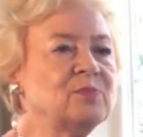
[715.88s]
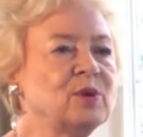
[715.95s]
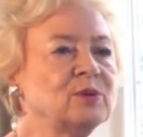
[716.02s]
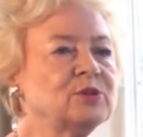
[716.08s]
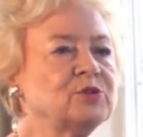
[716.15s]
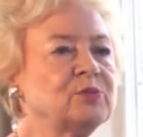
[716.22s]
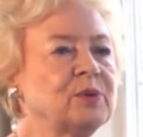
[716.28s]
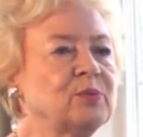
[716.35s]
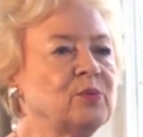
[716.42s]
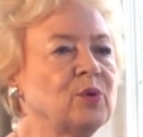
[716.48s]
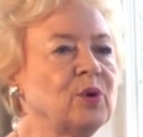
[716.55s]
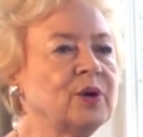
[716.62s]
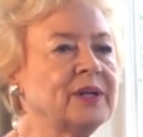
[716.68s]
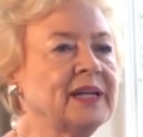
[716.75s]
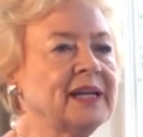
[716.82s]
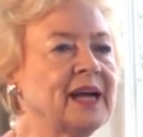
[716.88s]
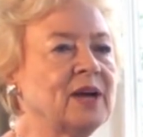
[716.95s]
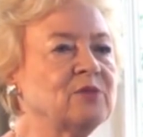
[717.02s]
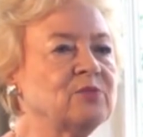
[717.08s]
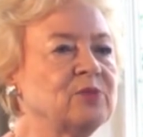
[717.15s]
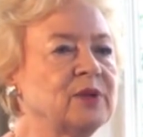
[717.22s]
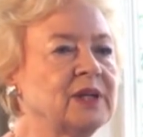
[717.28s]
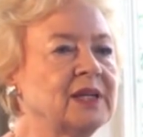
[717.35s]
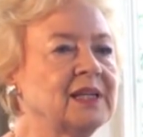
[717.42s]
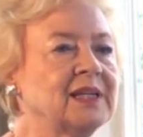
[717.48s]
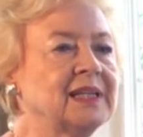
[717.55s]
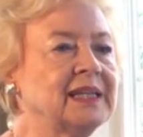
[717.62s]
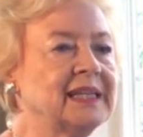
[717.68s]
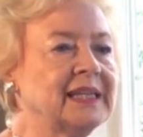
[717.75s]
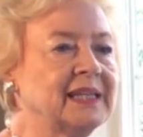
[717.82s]
most rewarding, I
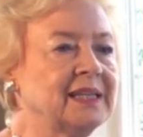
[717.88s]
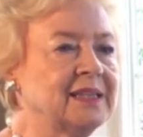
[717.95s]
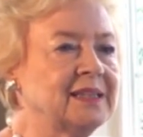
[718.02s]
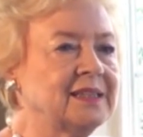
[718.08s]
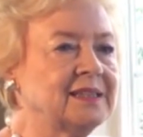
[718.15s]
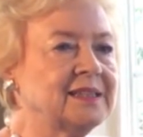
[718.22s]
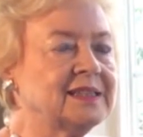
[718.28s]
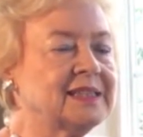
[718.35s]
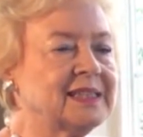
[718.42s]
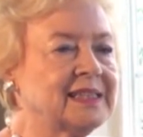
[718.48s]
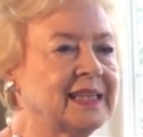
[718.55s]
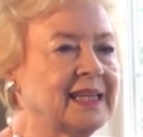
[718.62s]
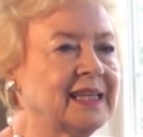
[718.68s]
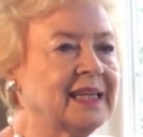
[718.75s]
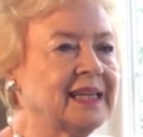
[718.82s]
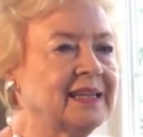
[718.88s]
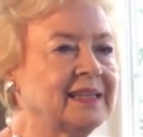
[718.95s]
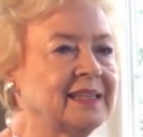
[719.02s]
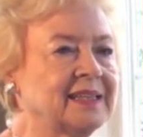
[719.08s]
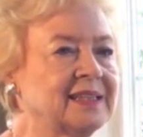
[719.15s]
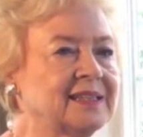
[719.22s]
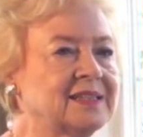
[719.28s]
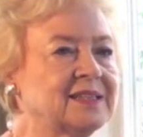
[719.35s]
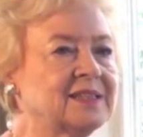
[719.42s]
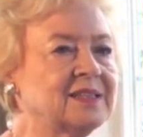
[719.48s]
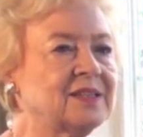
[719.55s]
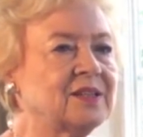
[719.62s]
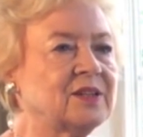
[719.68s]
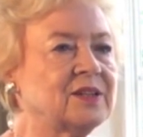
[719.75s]
really think it is